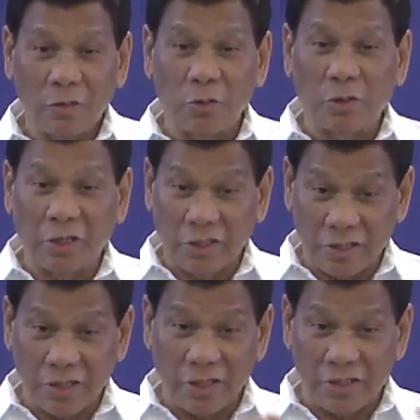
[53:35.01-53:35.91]

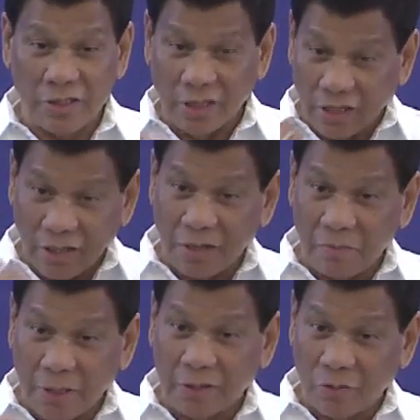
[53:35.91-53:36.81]
criticize the gray
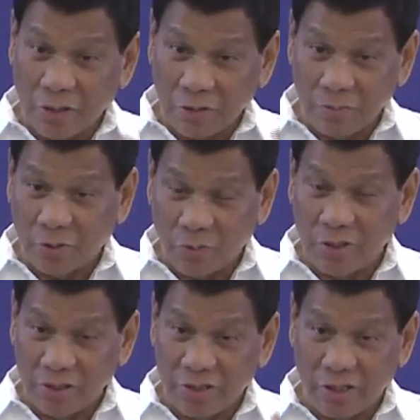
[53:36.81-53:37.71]
matter
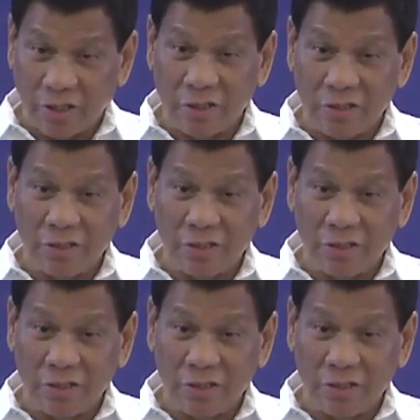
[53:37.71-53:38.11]
between his ears.